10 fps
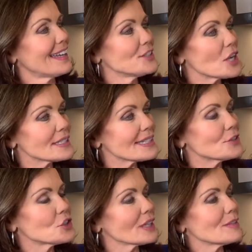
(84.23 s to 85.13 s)
Just as
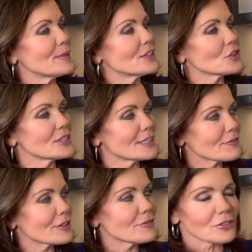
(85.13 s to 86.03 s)
jelly beans are
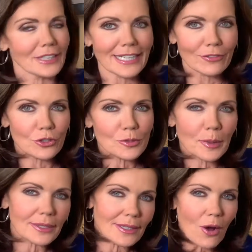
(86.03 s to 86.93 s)
different flavors
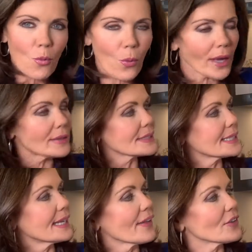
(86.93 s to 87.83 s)
but go well
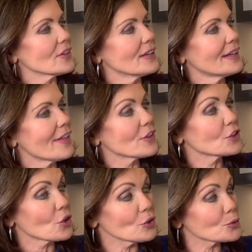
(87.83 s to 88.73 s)
together, the
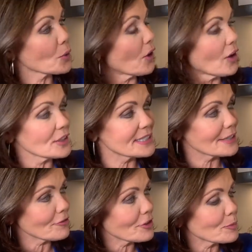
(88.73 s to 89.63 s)
girls were all
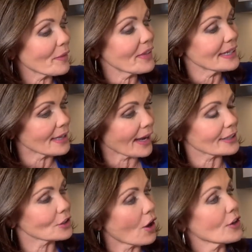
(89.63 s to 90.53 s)
different, but they got
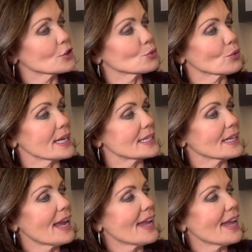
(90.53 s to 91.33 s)
along great.